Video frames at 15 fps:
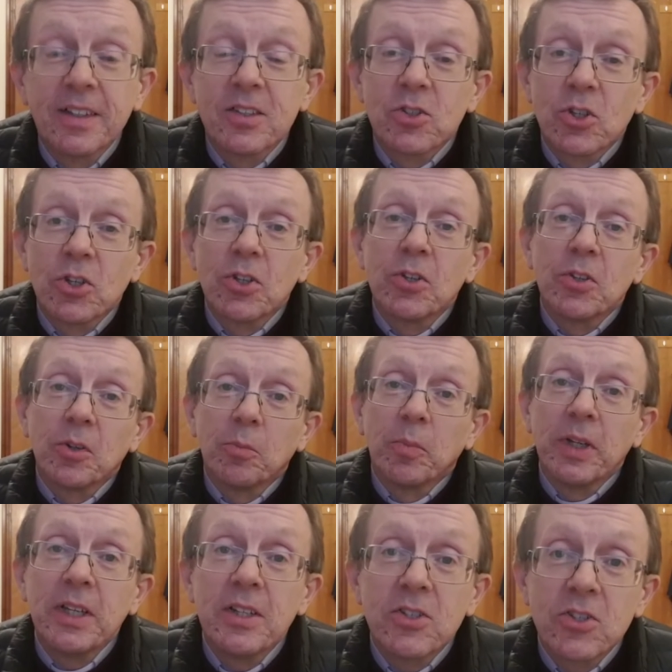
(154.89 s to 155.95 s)
to
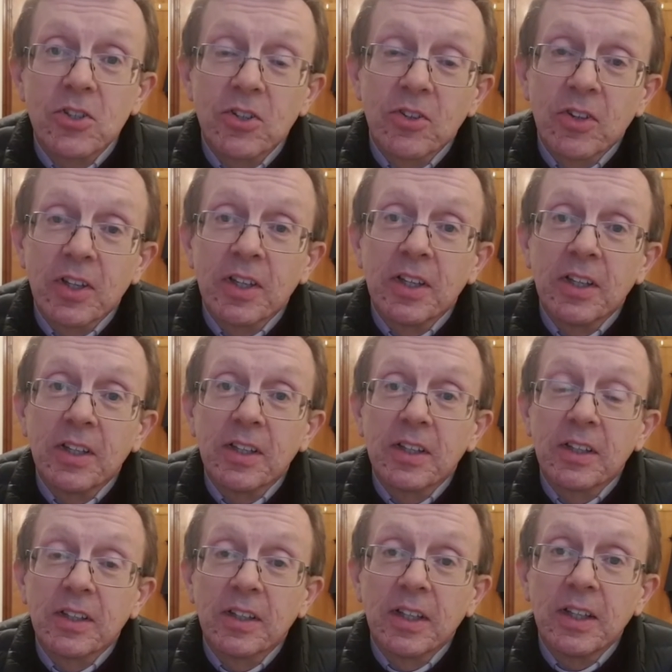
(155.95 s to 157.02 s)
meet the
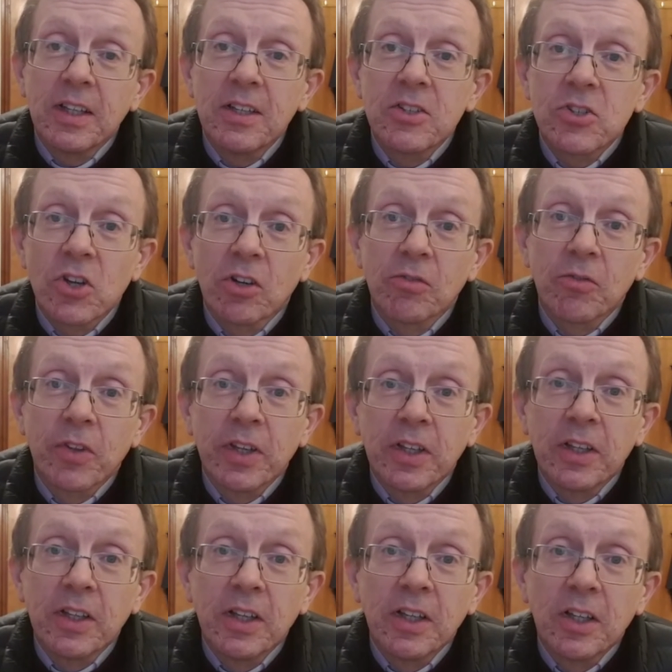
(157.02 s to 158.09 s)
needs of
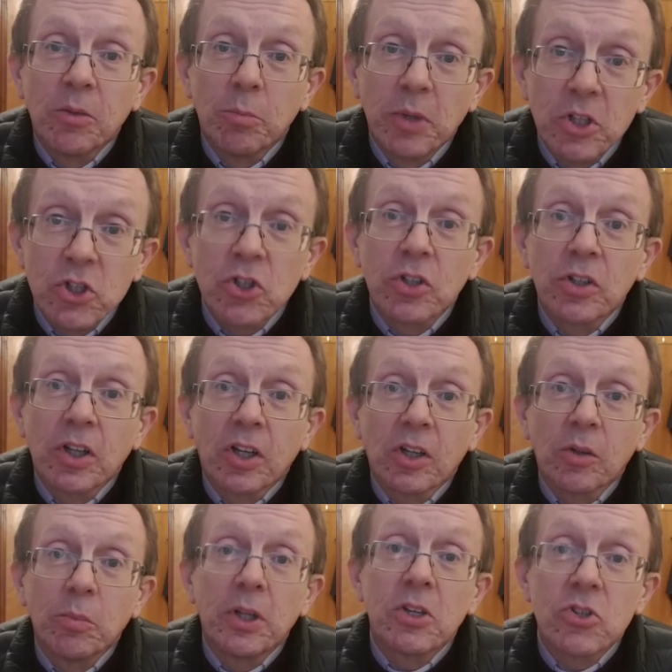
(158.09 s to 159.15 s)
the mission
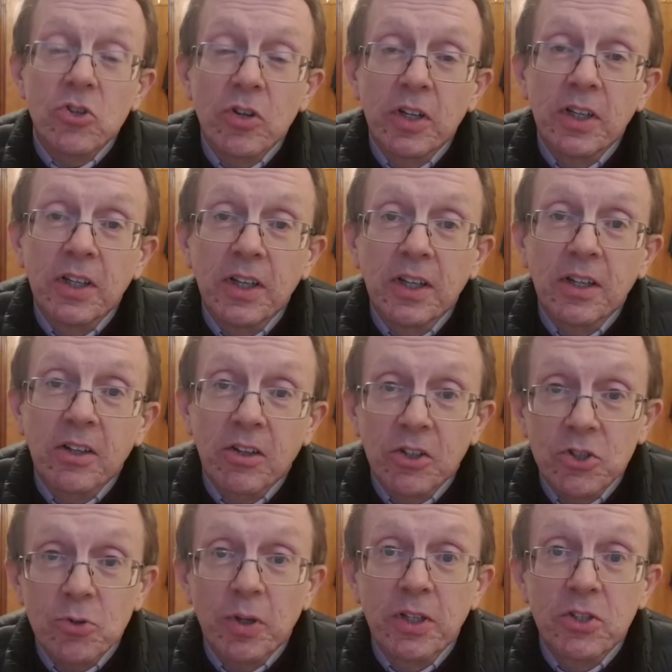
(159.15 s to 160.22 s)
and ministry at
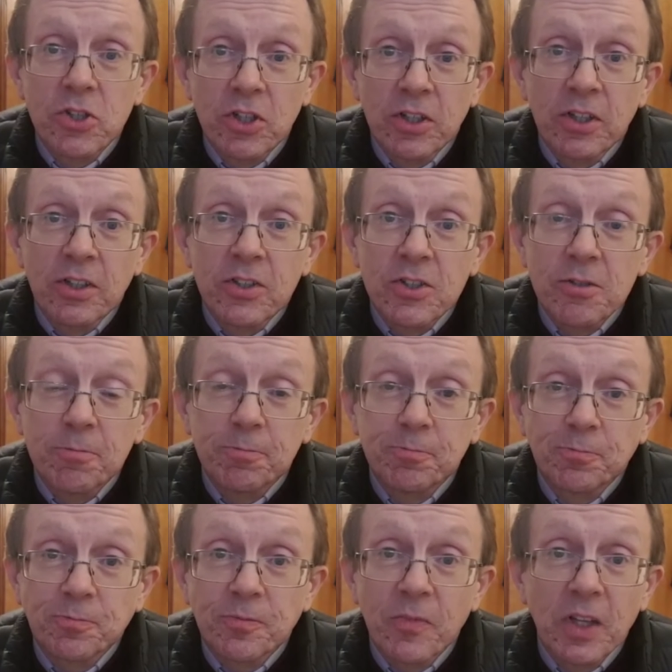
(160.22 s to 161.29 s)
Crossthwaite Church,
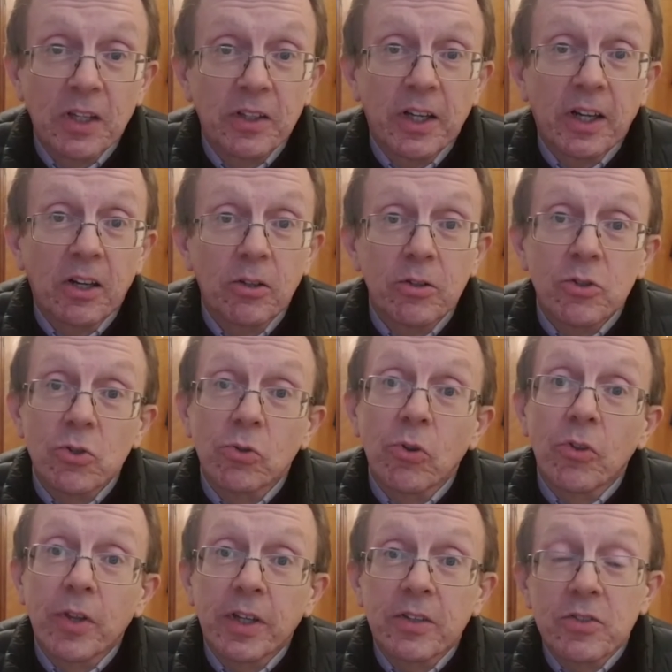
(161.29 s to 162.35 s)
and that includes all
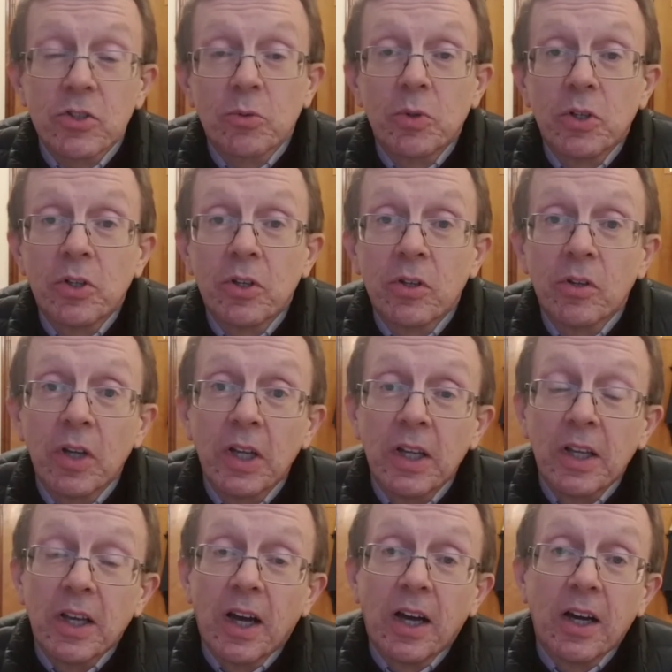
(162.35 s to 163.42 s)
the things that we do
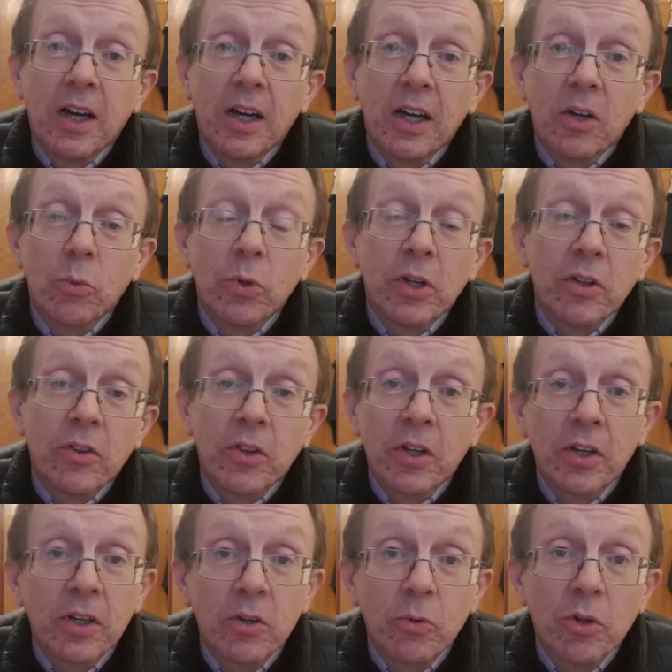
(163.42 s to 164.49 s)

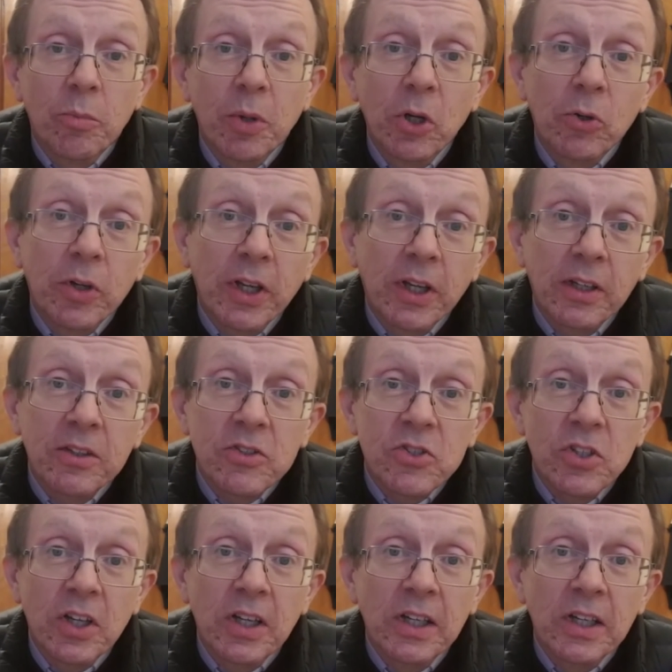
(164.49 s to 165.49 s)
with buildings